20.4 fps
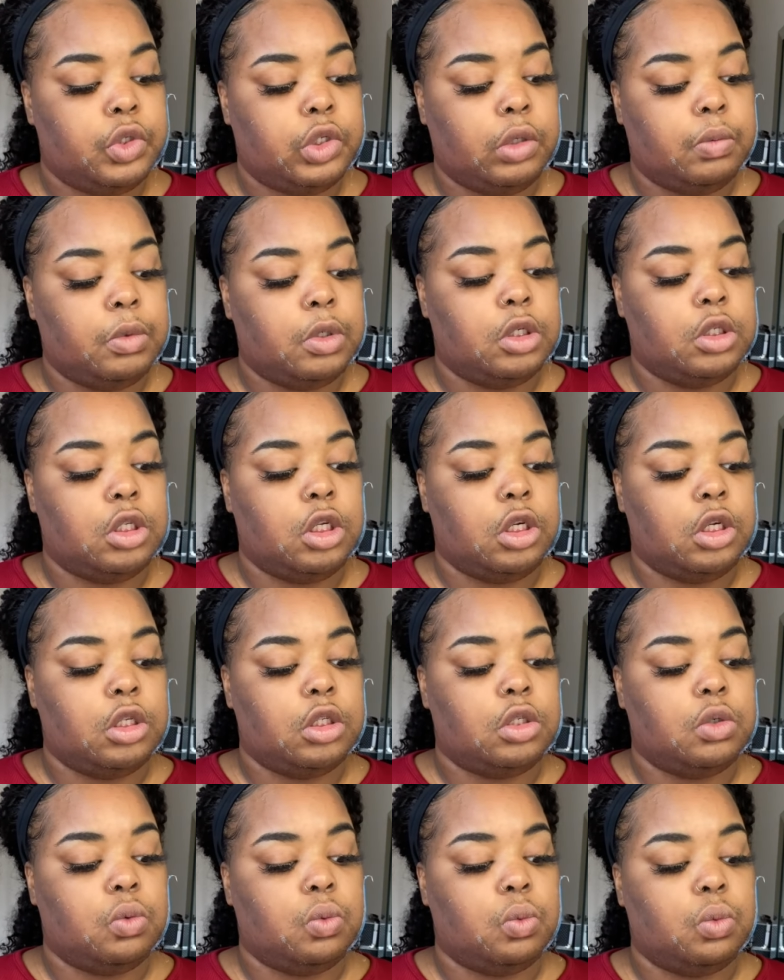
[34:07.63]
So I'm going to take
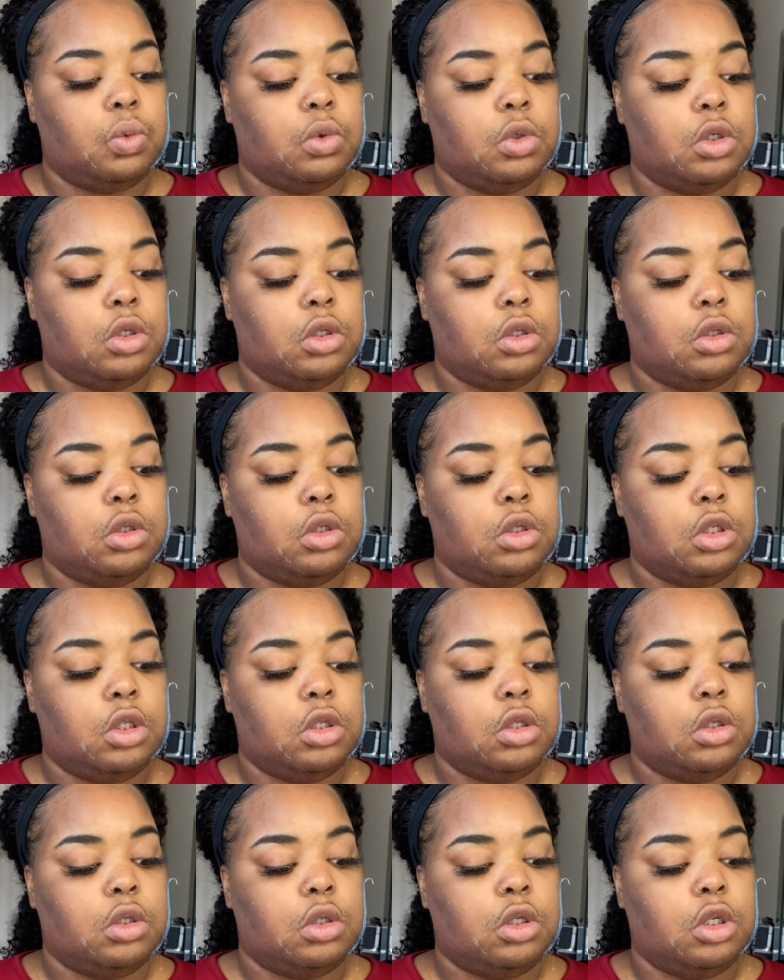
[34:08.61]
it to
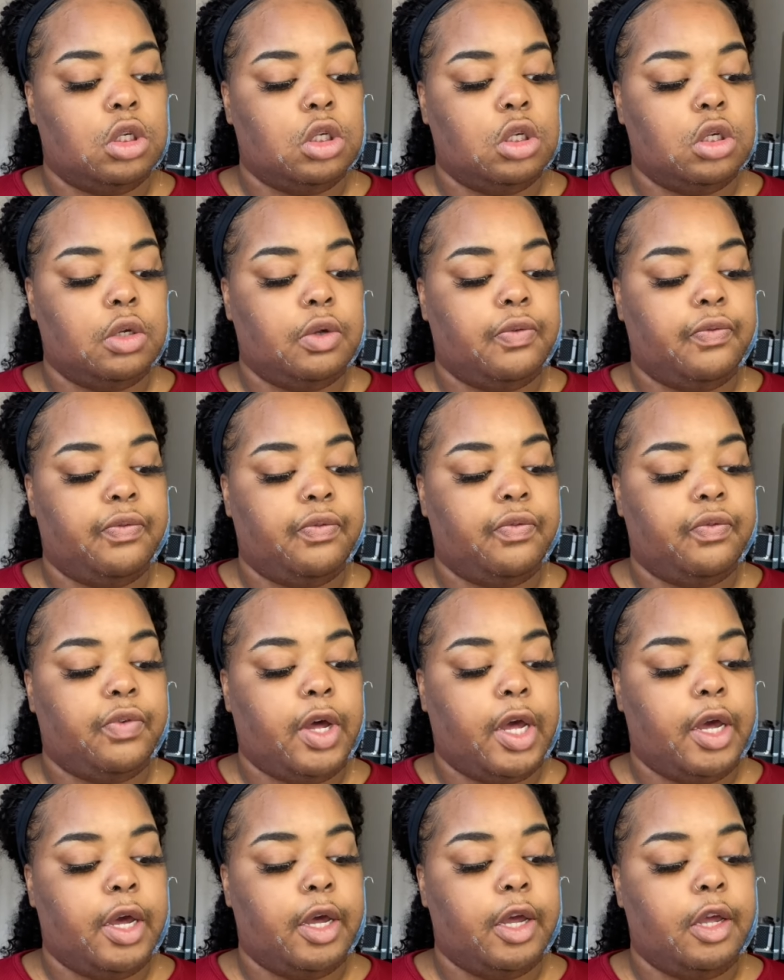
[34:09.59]

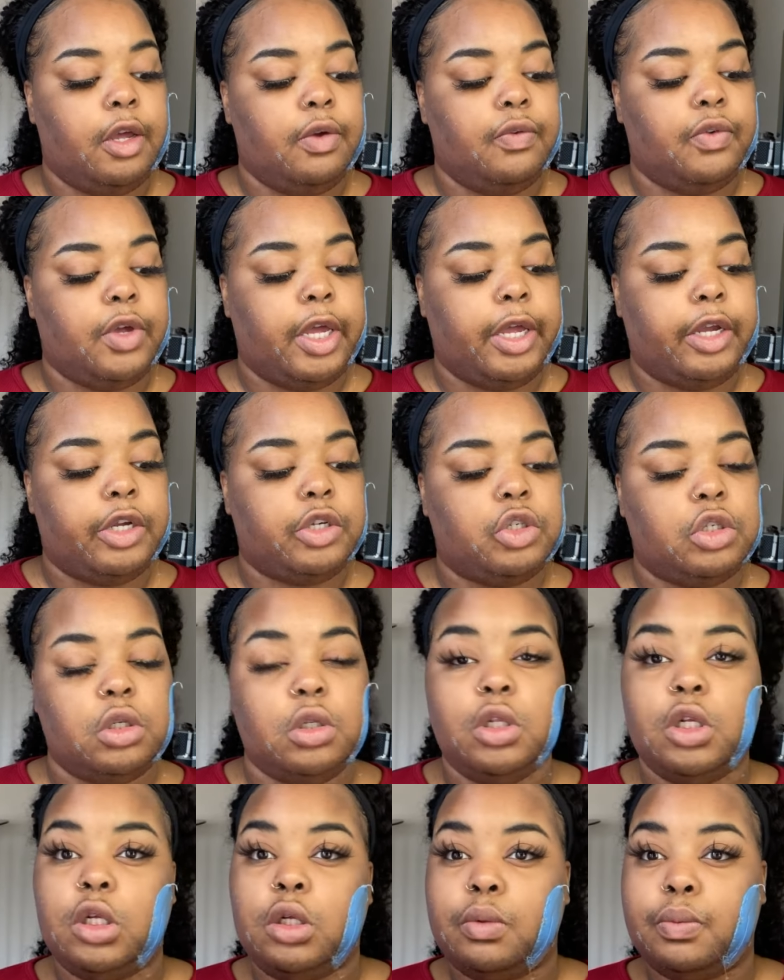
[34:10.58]
165,
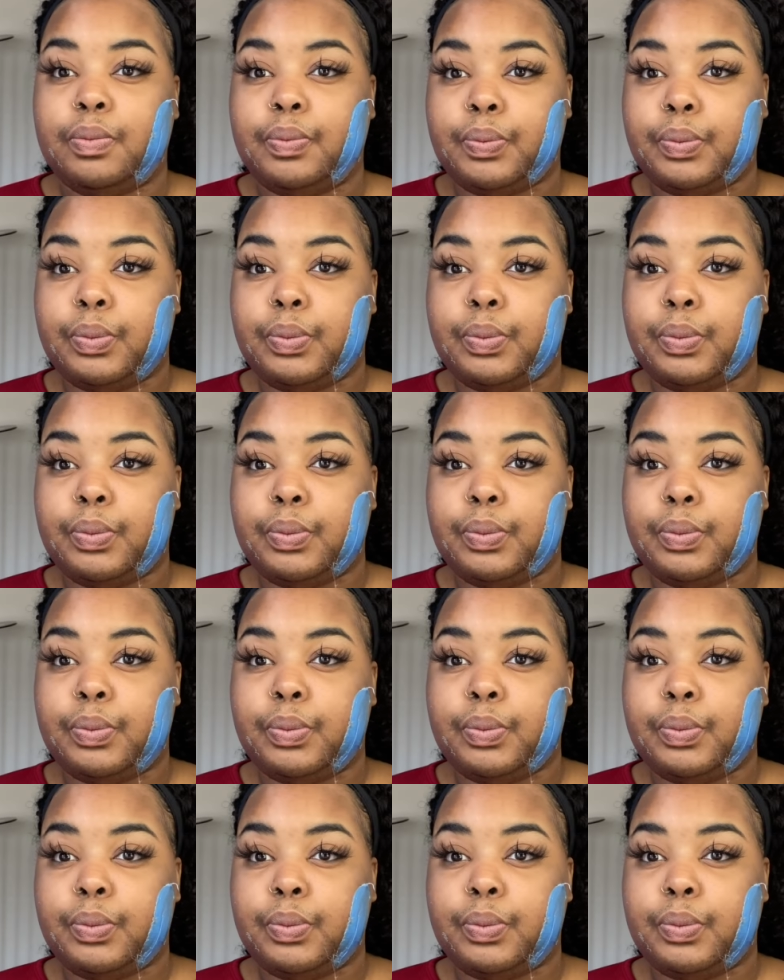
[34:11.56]
actually.